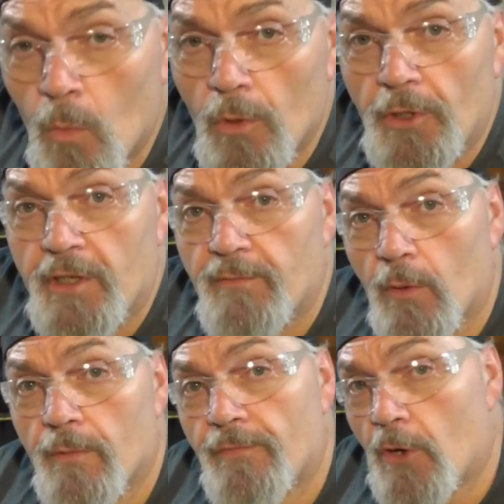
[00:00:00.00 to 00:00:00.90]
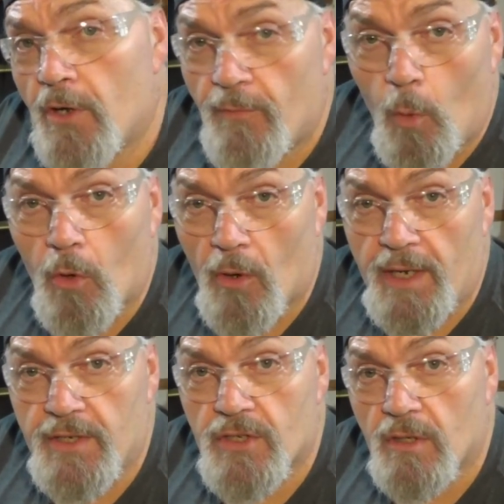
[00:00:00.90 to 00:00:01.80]
We're looking for 34
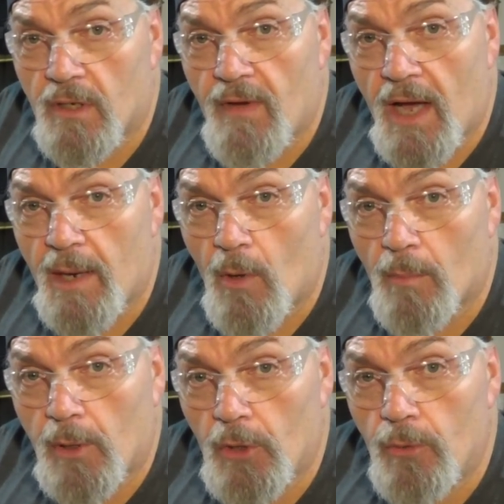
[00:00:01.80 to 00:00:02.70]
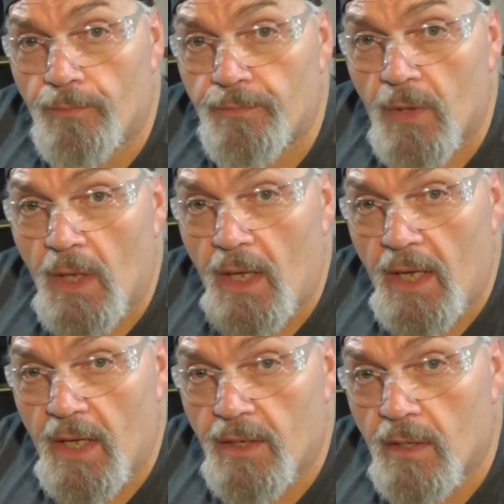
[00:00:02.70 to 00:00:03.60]
grains of IMR blue
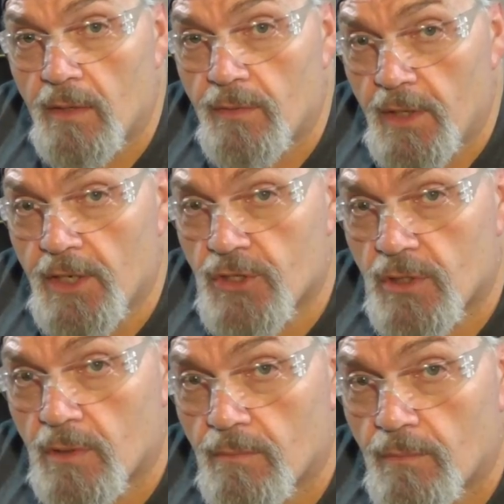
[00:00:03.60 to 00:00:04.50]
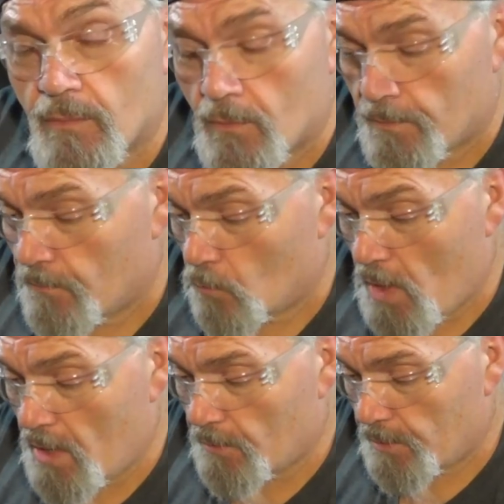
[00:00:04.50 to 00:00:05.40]
in this
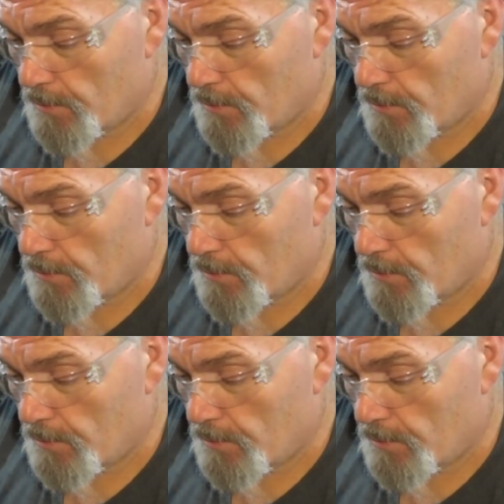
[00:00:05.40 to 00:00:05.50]
round.